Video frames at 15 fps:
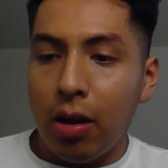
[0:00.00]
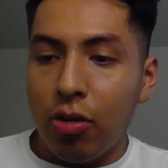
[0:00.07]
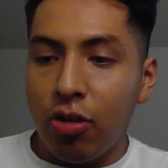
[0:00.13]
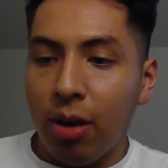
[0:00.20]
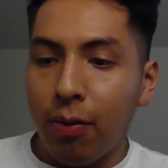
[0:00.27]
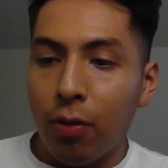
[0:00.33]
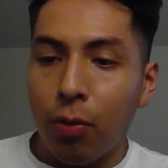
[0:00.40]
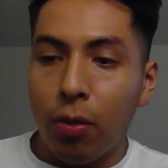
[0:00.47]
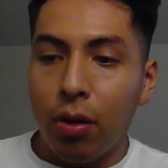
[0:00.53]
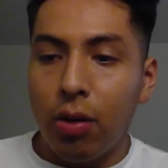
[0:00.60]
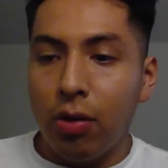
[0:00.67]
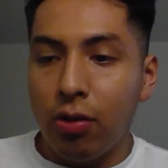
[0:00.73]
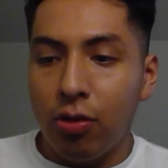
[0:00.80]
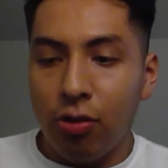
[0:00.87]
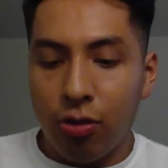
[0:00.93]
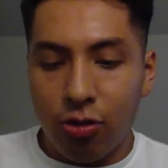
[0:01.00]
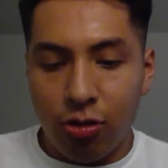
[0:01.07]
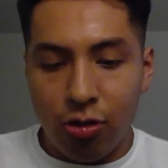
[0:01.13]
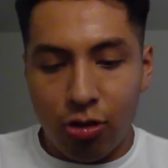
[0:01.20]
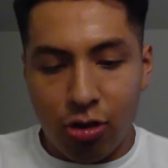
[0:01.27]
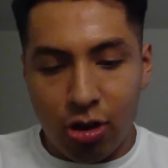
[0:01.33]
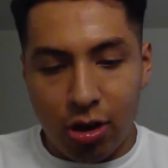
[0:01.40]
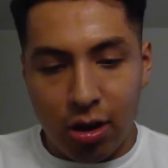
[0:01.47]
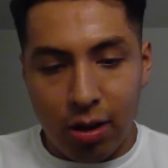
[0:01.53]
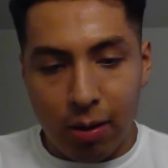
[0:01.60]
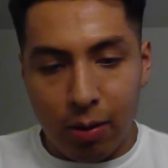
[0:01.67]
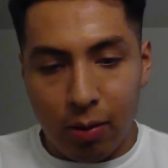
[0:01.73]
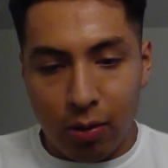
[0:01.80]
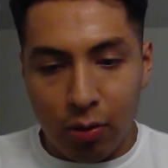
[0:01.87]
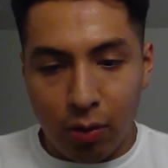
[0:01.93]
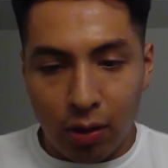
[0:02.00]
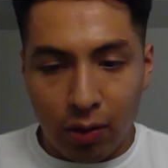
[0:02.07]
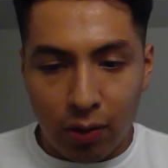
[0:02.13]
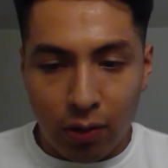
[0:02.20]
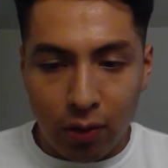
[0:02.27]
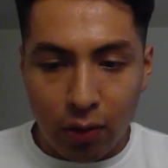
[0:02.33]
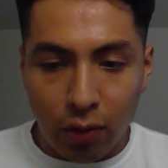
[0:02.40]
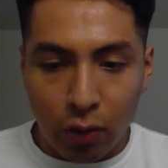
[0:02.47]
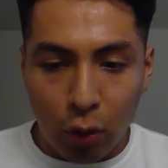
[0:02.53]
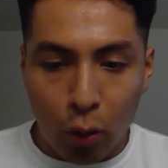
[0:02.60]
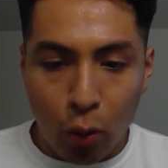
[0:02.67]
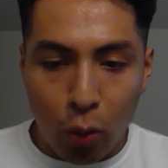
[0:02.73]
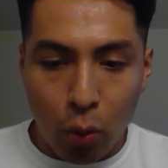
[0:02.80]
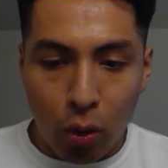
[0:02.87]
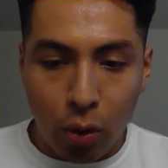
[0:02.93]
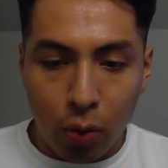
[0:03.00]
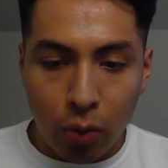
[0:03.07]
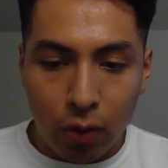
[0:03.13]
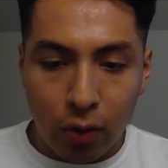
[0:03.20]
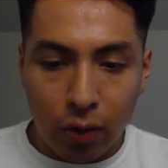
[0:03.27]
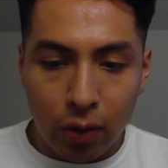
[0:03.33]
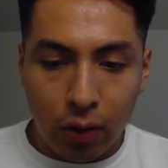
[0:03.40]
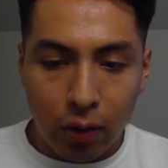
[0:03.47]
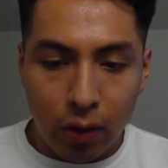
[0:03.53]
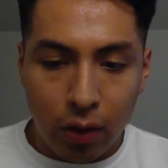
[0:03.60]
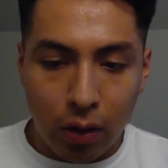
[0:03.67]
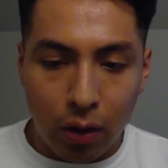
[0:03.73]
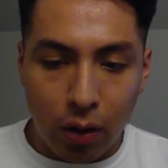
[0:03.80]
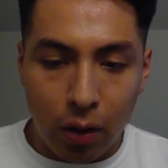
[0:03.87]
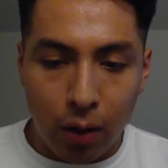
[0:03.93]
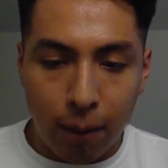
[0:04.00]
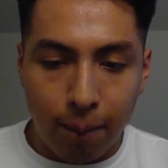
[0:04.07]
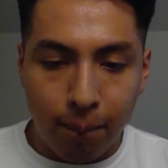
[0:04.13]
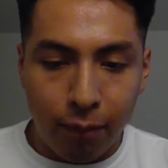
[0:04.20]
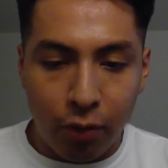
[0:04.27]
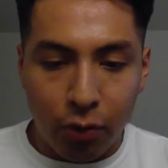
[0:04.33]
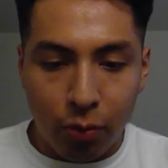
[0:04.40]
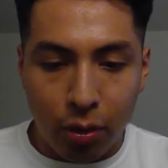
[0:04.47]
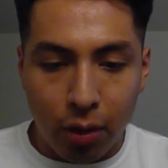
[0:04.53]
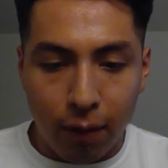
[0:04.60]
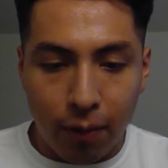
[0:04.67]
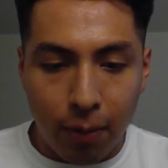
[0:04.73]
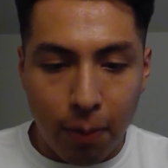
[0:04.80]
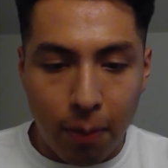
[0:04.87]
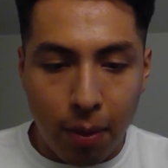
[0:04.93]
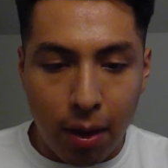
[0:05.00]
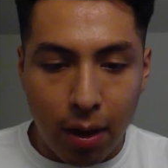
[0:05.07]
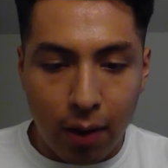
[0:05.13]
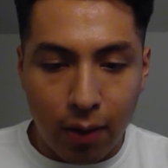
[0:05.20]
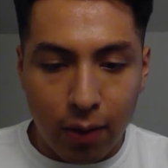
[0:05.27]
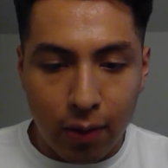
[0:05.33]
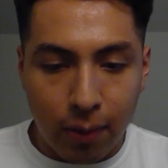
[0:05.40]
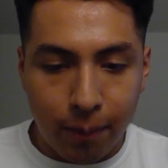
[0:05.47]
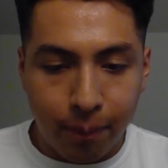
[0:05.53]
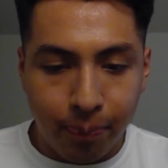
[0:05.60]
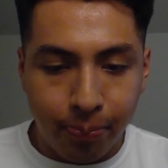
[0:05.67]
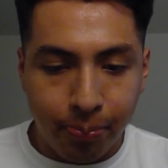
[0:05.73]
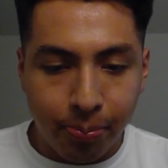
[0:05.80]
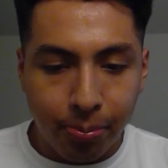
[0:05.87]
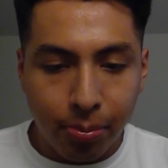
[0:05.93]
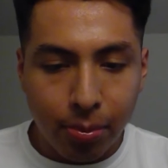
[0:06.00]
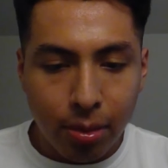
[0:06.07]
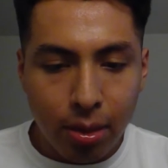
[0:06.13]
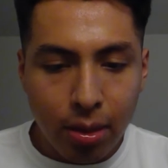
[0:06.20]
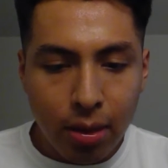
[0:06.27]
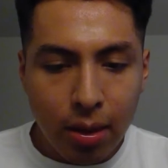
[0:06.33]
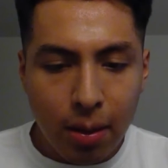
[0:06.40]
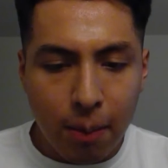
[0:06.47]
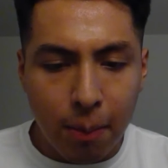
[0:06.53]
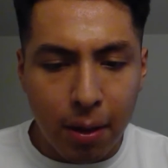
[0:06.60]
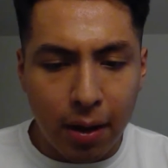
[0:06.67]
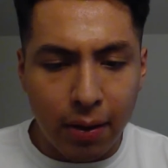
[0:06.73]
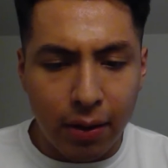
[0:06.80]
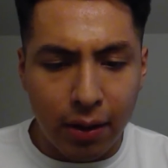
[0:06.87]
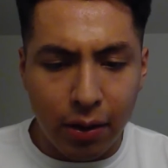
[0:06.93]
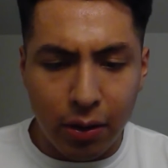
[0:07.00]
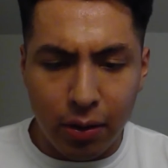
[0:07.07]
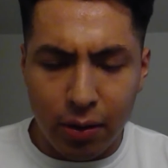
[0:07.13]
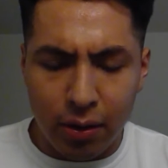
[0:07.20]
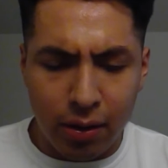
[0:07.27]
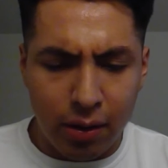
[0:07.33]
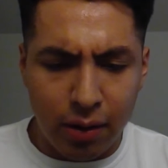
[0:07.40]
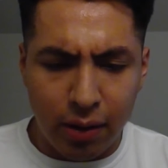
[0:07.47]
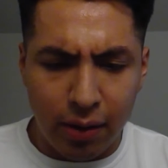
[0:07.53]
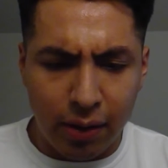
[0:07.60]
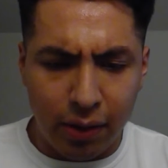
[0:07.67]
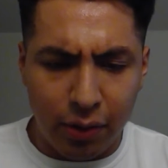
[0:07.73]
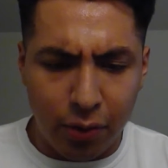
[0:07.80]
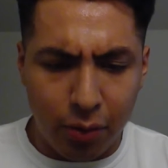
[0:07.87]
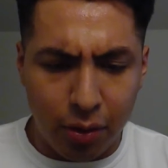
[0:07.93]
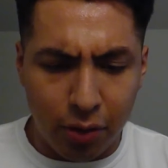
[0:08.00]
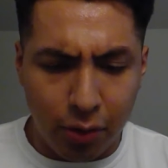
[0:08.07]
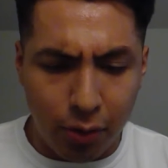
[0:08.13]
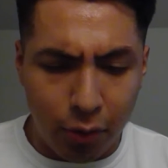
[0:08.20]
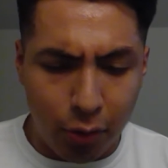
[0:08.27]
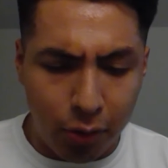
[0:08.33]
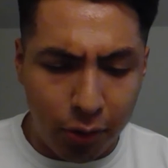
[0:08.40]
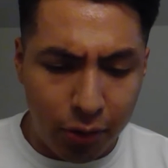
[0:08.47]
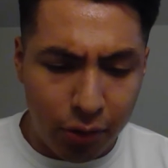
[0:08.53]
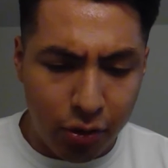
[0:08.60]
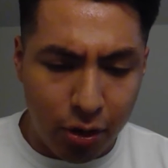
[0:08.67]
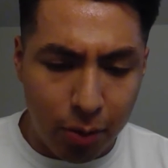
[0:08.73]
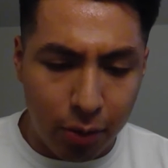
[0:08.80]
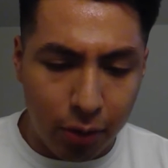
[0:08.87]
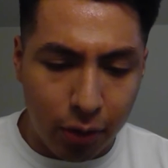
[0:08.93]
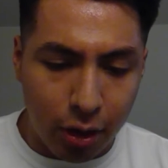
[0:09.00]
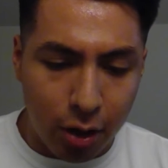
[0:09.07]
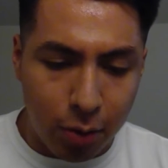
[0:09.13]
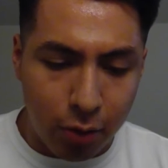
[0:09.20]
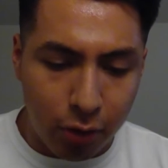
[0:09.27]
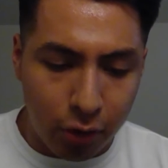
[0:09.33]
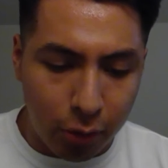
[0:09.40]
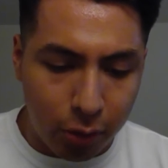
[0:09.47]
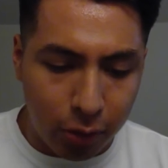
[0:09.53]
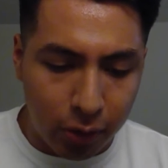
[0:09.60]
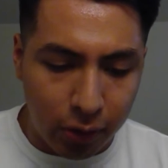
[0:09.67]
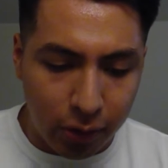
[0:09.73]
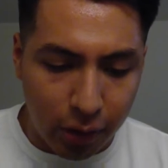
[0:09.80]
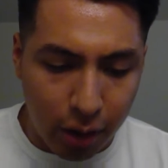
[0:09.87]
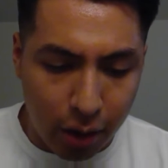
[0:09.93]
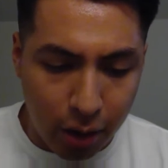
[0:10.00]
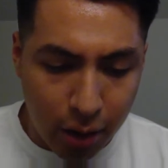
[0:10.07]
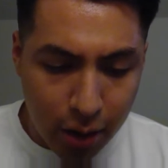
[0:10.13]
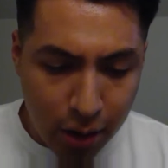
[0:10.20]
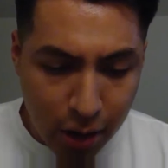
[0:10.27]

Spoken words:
chapter 1, she directs this quote just right off the bat by the I think the director of U.S. Chambers of Commerce. He quotes this guy: